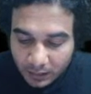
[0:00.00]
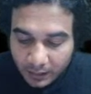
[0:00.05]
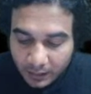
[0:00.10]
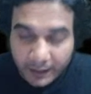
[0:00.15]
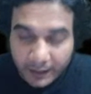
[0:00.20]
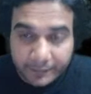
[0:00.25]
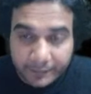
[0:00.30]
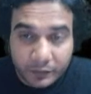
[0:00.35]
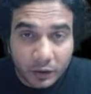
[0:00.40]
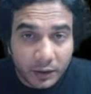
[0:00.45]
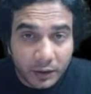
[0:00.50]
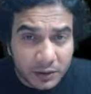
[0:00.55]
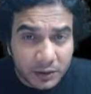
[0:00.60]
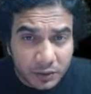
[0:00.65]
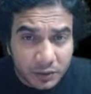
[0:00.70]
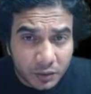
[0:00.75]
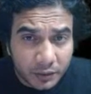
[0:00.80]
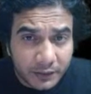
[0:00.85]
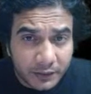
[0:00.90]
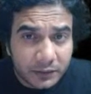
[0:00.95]
Have you
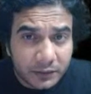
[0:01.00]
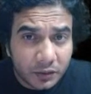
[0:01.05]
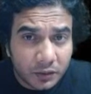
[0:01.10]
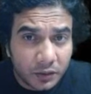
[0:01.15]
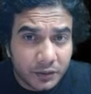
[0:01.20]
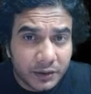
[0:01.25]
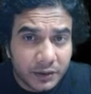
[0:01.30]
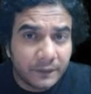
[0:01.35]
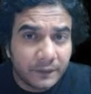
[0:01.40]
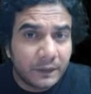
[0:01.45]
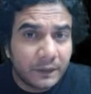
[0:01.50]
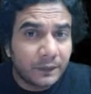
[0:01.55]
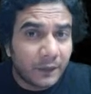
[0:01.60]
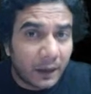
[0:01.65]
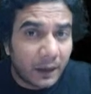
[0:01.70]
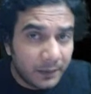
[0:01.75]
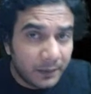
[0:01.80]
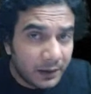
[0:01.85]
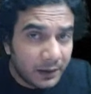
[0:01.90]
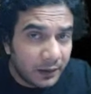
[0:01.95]
understood this concept,
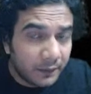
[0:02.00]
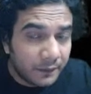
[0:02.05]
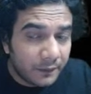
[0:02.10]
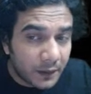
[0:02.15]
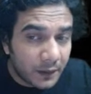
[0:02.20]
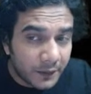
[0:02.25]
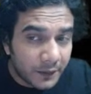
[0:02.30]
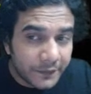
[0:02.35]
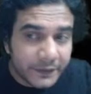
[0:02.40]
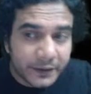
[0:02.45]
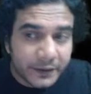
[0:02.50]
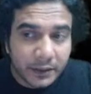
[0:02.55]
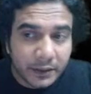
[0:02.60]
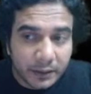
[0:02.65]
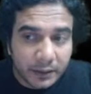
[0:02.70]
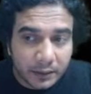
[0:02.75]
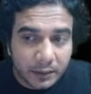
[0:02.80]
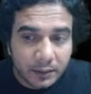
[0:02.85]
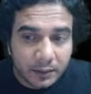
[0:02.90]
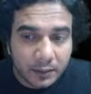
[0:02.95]
family of curves?
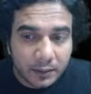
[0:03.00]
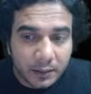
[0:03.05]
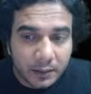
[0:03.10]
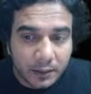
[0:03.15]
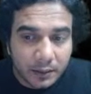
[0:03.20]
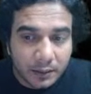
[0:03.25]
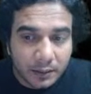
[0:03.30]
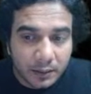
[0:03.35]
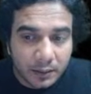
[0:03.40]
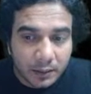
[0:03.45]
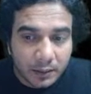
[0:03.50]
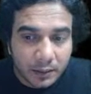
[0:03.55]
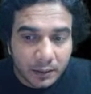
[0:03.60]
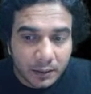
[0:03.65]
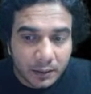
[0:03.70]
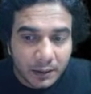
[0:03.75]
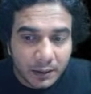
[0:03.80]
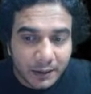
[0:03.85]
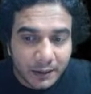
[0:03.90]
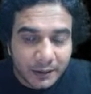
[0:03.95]

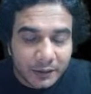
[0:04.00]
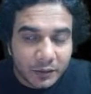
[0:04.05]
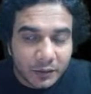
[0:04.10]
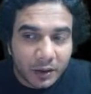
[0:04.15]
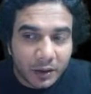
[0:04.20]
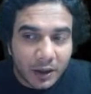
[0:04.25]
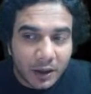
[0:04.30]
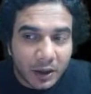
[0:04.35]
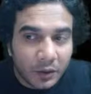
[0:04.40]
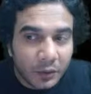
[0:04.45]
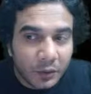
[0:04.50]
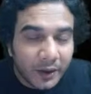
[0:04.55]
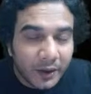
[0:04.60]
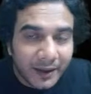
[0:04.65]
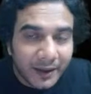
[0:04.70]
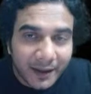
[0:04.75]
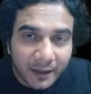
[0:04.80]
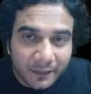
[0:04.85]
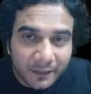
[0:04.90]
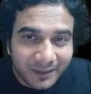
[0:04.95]
So how do you
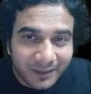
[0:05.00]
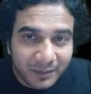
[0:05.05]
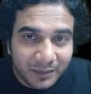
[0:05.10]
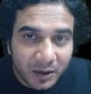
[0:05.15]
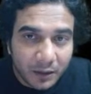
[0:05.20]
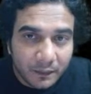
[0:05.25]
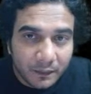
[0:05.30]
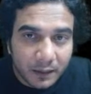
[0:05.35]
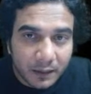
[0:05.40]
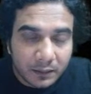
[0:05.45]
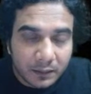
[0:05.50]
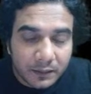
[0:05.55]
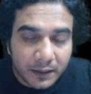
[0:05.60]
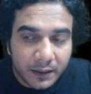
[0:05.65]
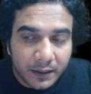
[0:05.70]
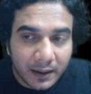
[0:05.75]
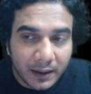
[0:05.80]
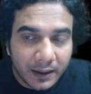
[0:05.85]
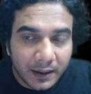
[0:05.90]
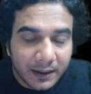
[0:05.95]
get a family of curves?
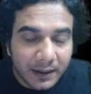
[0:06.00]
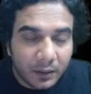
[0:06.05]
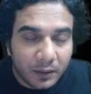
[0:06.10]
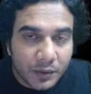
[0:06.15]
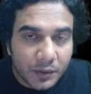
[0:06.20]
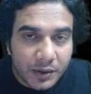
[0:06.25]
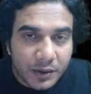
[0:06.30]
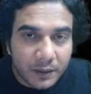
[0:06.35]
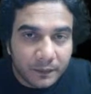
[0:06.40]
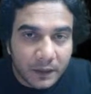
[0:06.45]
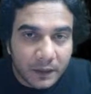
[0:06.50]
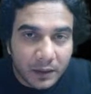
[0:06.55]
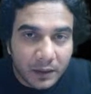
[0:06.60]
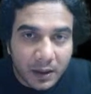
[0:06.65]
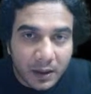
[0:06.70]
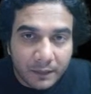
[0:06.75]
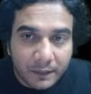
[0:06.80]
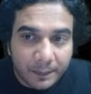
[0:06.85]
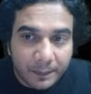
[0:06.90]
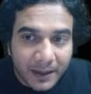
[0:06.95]
In any equation, when you
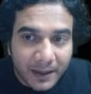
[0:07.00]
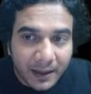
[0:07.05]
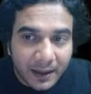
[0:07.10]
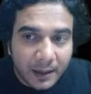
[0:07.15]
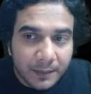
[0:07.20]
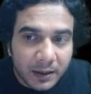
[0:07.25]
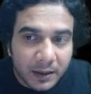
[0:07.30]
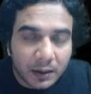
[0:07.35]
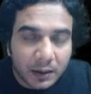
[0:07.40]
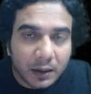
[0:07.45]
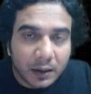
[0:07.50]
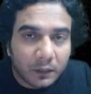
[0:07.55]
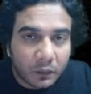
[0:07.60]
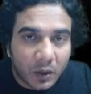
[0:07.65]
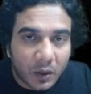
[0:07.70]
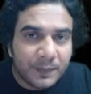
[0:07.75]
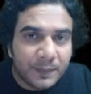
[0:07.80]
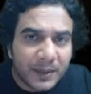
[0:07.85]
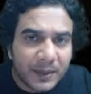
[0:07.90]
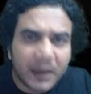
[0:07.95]
have a parameter,
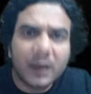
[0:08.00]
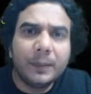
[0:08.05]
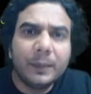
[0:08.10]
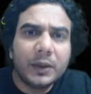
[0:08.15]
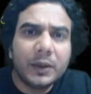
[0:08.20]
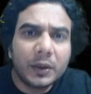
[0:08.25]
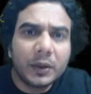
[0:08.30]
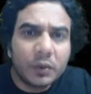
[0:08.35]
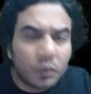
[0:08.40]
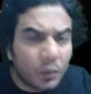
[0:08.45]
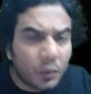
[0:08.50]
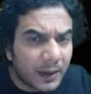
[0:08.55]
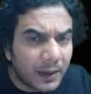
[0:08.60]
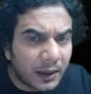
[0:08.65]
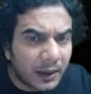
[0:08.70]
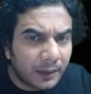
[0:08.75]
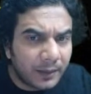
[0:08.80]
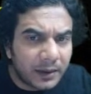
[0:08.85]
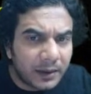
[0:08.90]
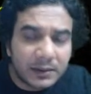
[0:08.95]
one parameter, two
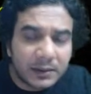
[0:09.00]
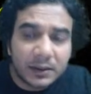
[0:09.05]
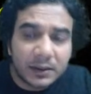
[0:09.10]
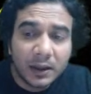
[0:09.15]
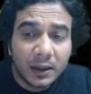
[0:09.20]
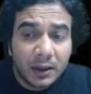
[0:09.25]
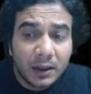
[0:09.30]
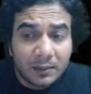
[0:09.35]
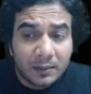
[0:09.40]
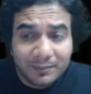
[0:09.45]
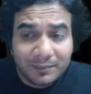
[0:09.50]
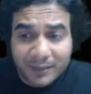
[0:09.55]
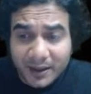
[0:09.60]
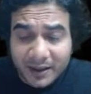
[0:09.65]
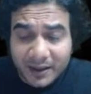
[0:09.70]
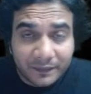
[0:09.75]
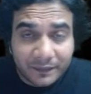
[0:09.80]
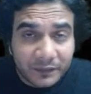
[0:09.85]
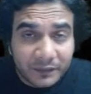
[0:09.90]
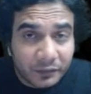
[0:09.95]
parameters, might
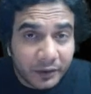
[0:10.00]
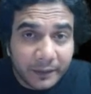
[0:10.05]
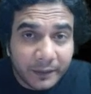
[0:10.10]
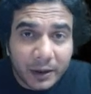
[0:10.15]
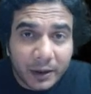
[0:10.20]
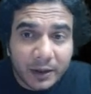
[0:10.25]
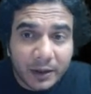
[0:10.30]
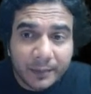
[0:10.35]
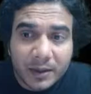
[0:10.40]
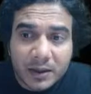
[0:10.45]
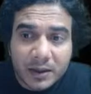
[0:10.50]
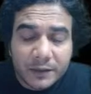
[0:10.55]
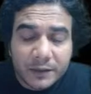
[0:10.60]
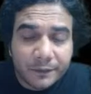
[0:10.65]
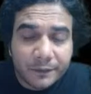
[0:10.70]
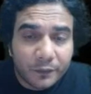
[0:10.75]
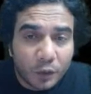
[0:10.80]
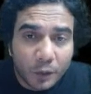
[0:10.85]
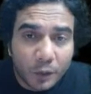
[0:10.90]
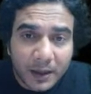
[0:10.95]
have three parameters,
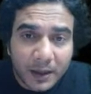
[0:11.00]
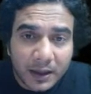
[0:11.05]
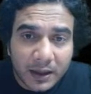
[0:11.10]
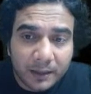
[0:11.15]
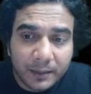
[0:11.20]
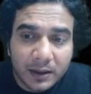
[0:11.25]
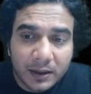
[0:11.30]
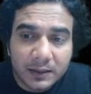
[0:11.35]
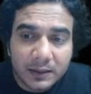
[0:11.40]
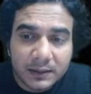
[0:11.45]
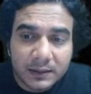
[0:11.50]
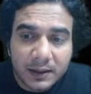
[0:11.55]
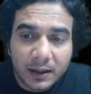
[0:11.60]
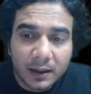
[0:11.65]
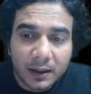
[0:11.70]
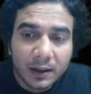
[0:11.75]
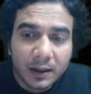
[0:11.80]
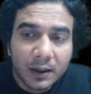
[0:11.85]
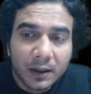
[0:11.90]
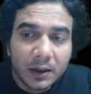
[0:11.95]
four parameters
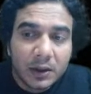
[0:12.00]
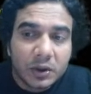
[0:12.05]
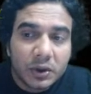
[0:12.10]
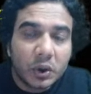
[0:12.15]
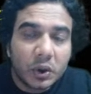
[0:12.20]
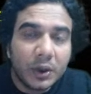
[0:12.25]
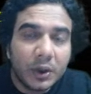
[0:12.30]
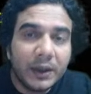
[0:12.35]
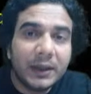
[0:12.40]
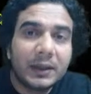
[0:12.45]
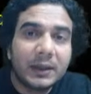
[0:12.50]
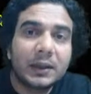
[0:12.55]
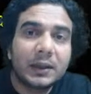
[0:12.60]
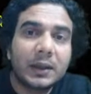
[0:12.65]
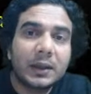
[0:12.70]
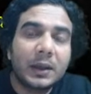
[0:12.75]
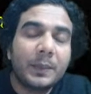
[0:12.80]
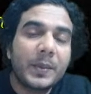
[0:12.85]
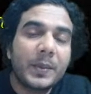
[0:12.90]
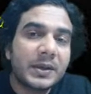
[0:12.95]
here. So it
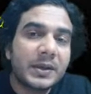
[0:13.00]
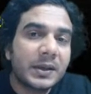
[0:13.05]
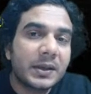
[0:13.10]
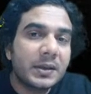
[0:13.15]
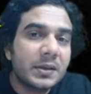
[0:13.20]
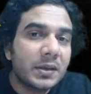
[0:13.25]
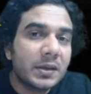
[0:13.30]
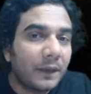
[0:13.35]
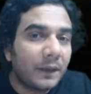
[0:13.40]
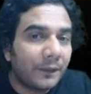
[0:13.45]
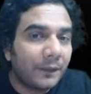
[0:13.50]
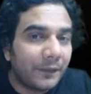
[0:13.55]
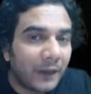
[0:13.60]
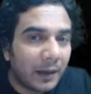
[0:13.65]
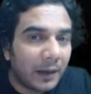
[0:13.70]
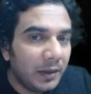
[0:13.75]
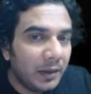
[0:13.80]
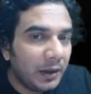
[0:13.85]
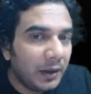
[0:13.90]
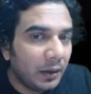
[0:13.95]
represents a
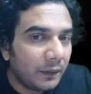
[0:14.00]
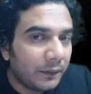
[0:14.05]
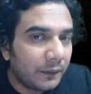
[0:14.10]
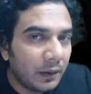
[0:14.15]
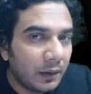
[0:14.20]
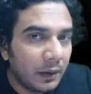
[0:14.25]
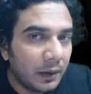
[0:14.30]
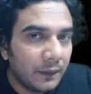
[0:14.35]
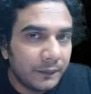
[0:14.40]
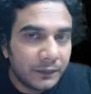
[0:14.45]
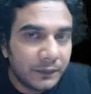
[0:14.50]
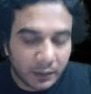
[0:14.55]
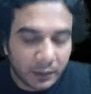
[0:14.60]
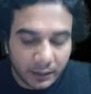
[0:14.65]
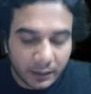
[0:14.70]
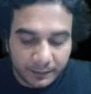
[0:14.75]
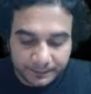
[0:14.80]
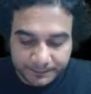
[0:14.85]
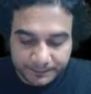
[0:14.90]
family of curves. Okay.